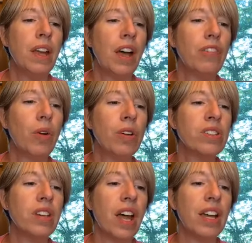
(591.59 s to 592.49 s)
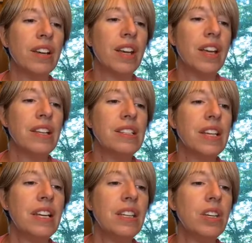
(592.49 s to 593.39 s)
Of course not.
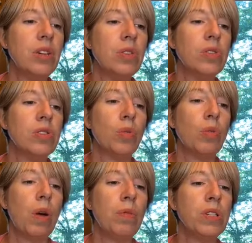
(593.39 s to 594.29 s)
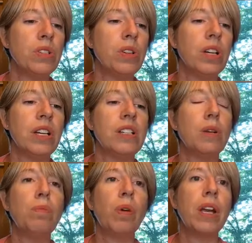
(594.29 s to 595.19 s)
Sin used what was good to
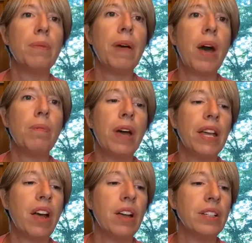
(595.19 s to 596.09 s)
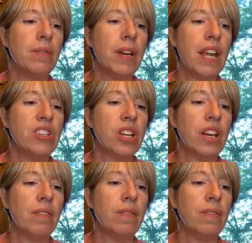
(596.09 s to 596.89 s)
bring about my condemnation.